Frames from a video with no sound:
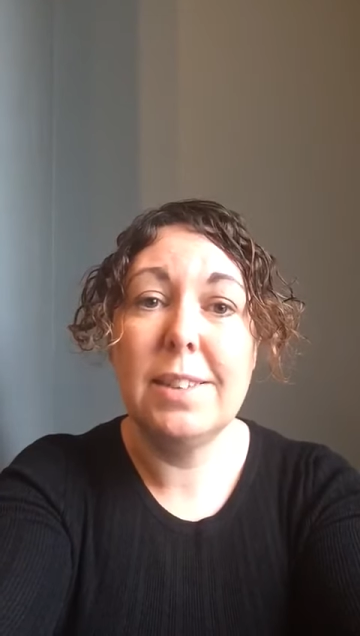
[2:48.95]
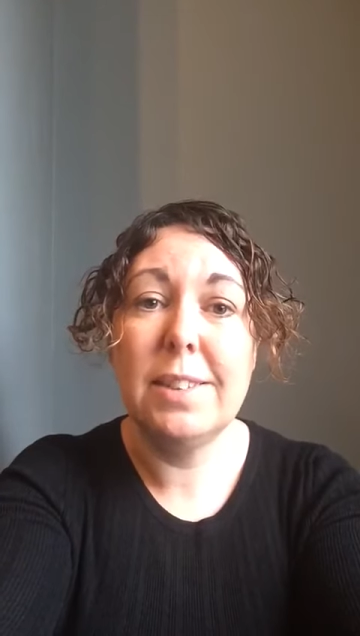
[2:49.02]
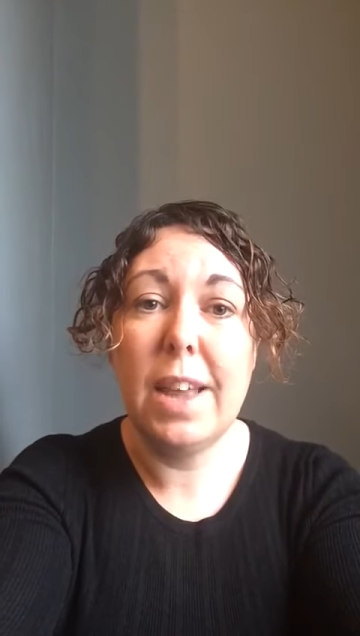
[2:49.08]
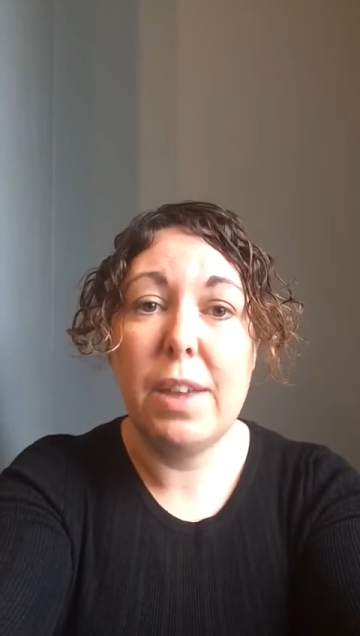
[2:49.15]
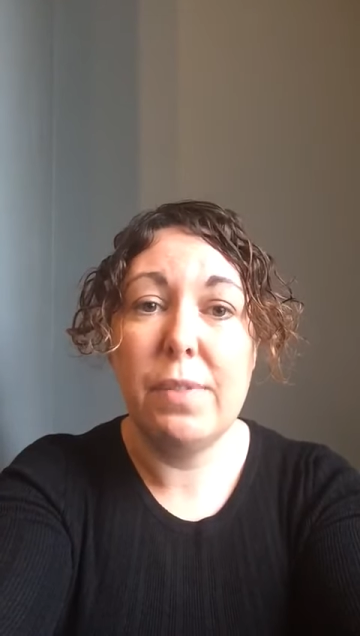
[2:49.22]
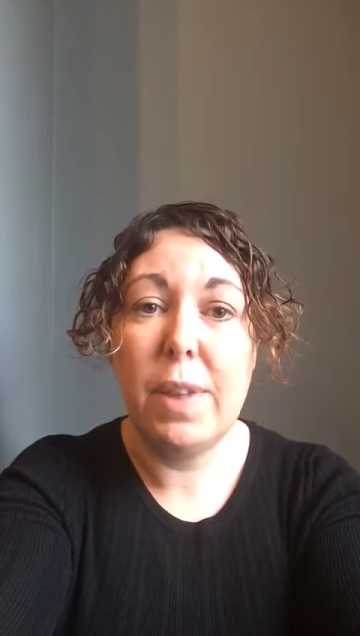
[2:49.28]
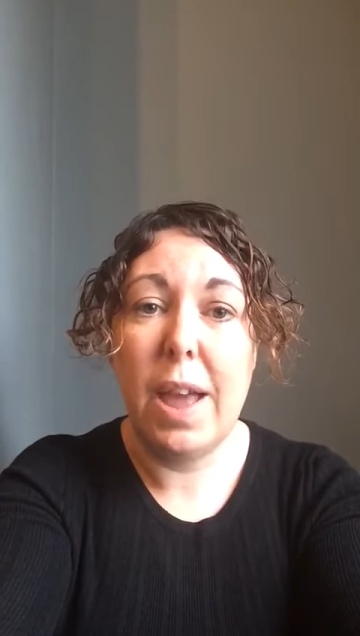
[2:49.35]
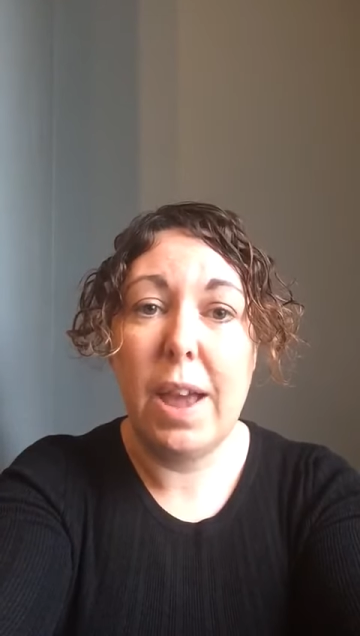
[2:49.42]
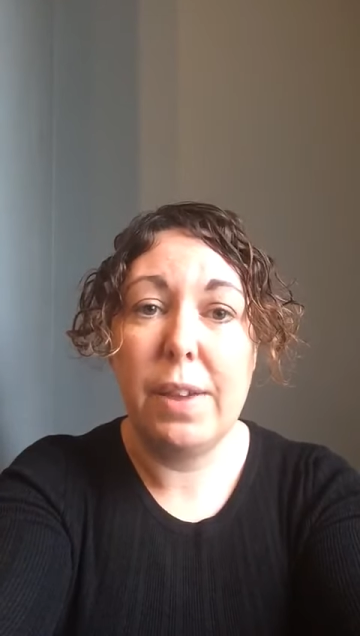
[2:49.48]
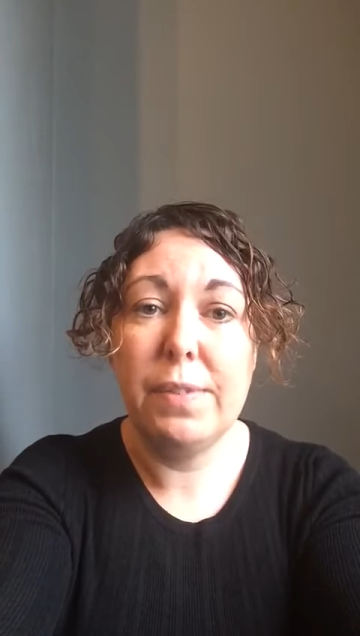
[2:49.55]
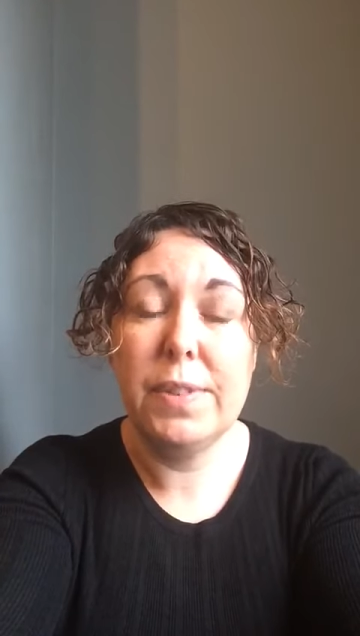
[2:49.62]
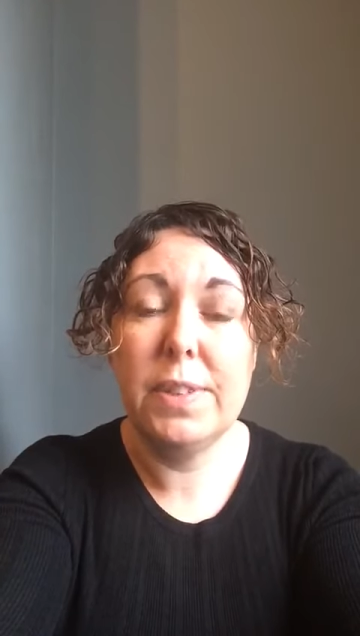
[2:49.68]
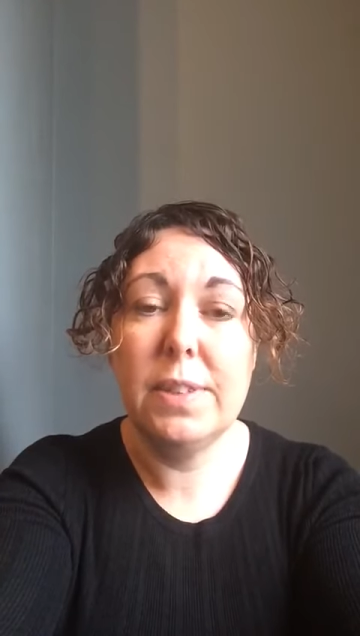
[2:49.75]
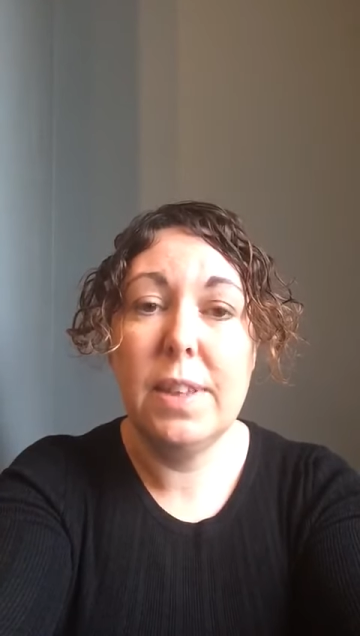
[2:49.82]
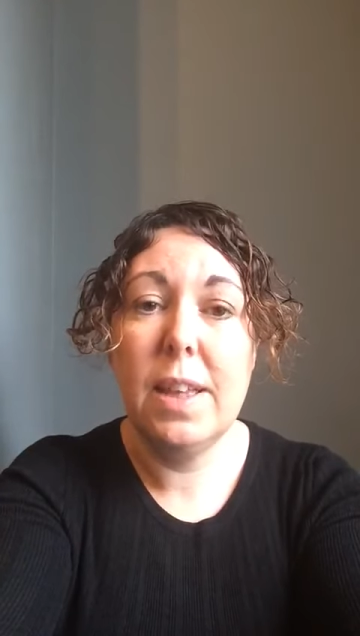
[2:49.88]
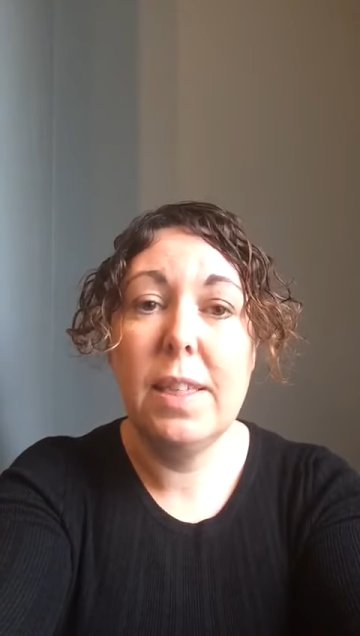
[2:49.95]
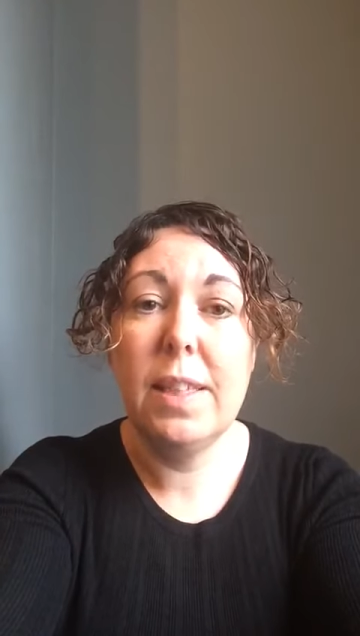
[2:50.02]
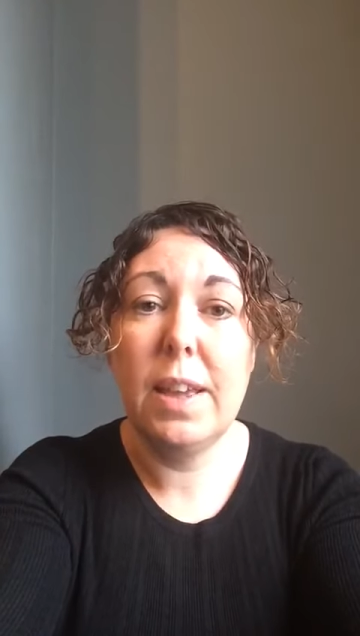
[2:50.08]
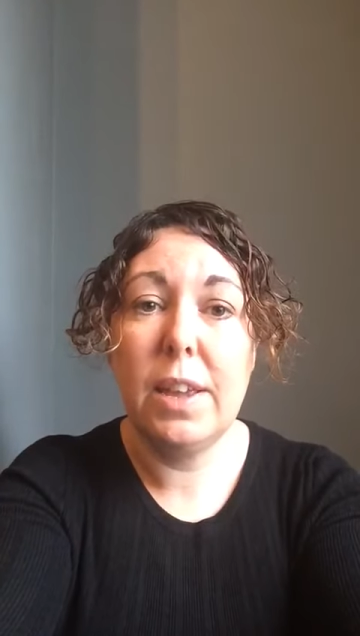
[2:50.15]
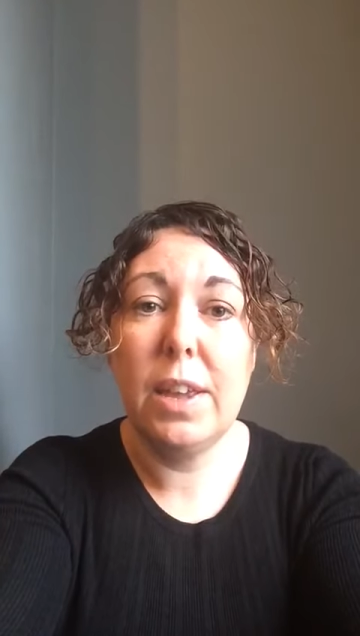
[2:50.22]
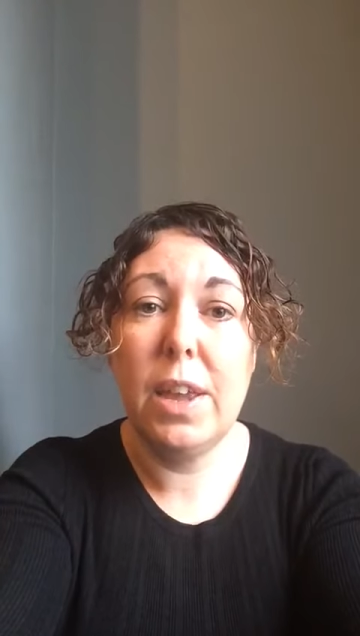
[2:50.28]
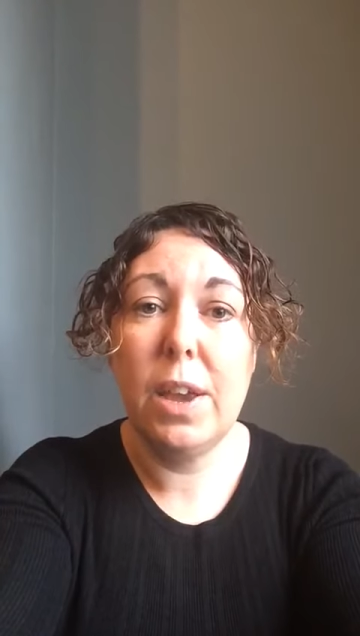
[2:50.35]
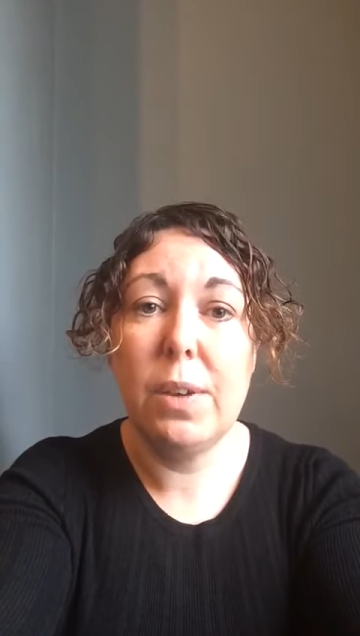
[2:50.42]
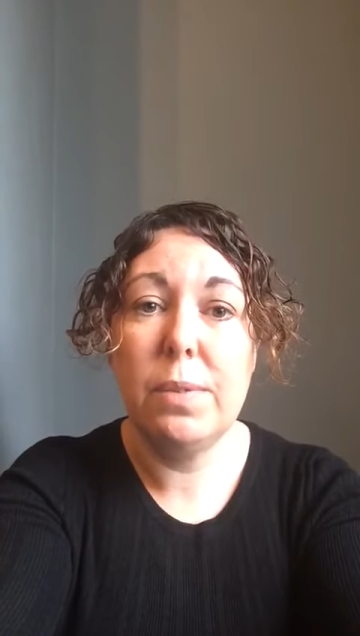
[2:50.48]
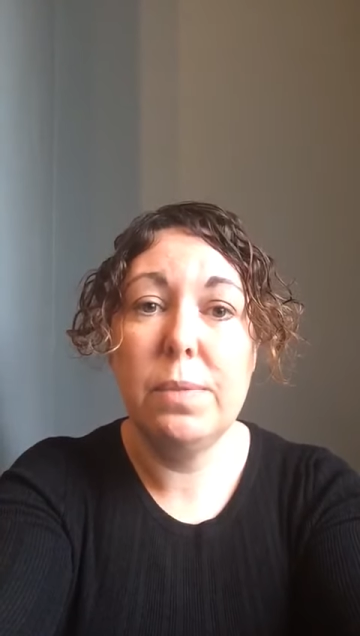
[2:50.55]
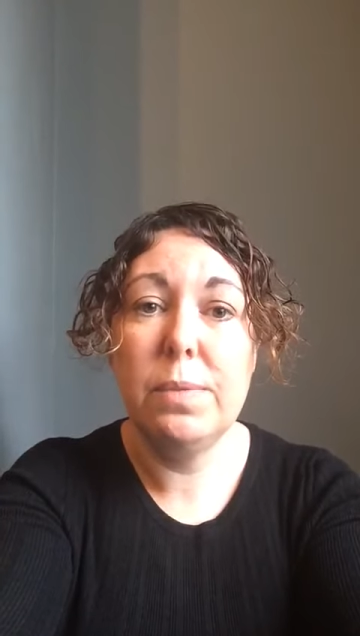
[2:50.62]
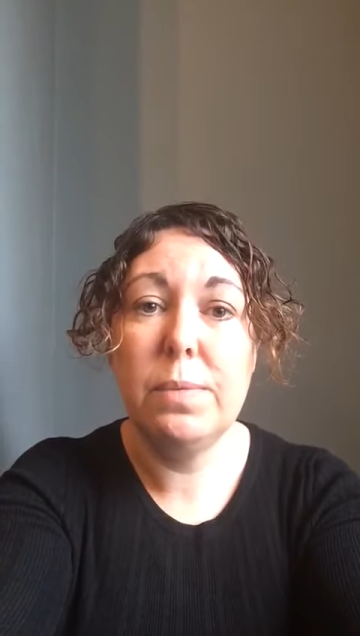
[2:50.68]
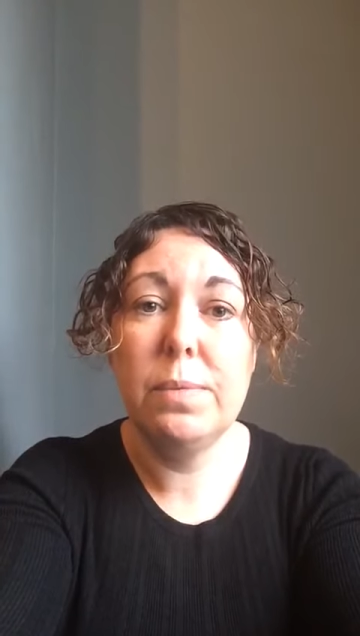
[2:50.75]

save lives. Thank you.